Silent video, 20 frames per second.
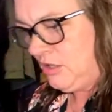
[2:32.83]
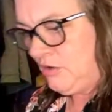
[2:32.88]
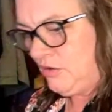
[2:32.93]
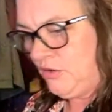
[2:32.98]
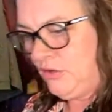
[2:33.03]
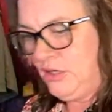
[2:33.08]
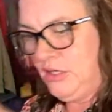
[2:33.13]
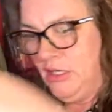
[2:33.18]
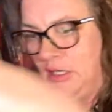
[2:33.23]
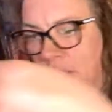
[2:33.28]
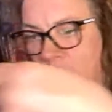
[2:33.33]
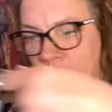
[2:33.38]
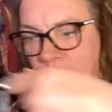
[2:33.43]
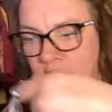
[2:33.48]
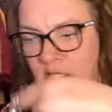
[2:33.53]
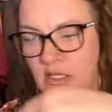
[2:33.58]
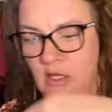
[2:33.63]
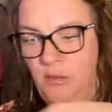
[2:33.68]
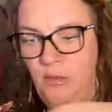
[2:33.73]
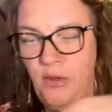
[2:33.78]
Really
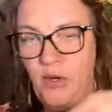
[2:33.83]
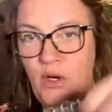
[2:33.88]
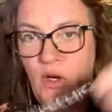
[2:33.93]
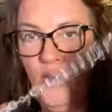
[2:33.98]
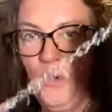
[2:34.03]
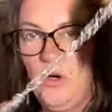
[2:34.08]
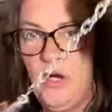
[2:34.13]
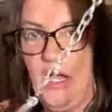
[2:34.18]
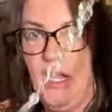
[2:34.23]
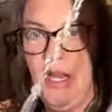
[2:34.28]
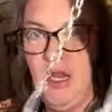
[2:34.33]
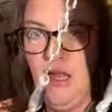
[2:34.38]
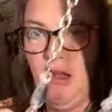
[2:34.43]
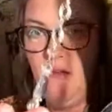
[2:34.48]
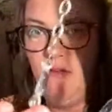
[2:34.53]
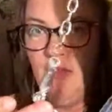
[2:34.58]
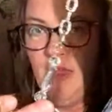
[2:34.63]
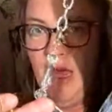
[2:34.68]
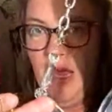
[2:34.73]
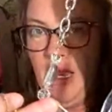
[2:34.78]
super cool. I
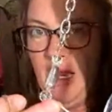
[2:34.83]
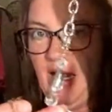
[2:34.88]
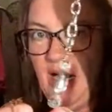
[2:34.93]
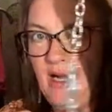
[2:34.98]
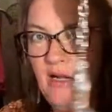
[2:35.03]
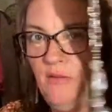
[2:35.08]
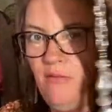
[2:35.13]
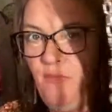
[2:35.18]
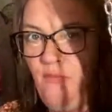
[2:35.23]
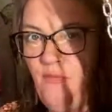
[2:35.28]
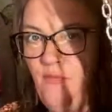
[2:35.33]
love that.